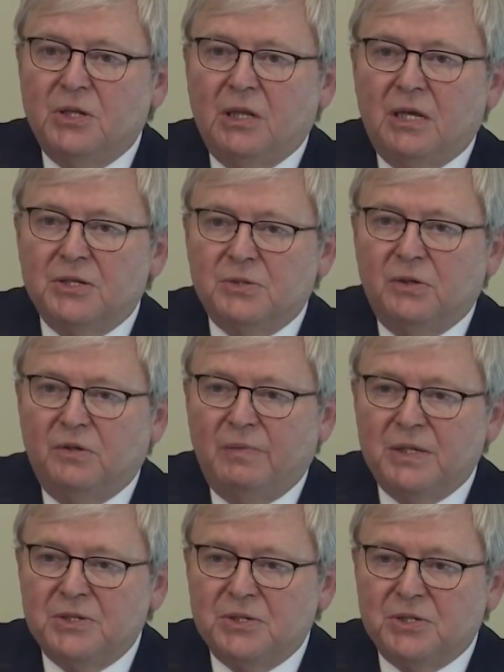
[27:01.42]
in the last 12
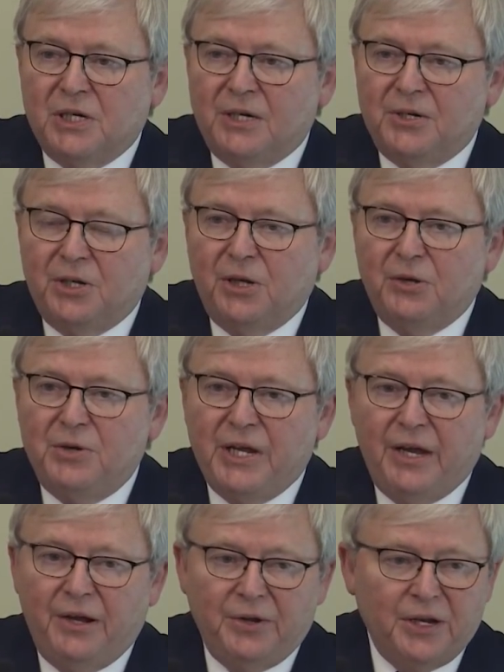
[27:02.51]
months has started to go
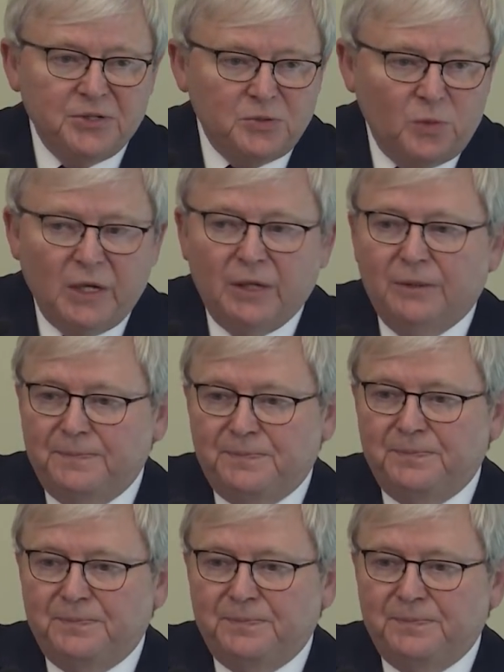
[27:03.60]
down as well.